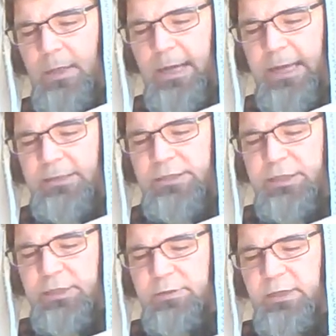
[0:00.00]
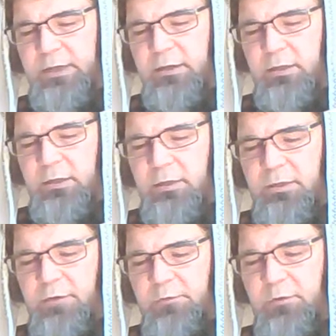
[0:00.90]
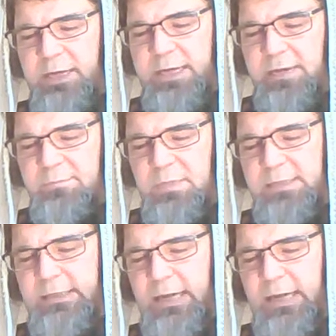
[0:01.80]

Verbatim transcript: into the, the forgiveness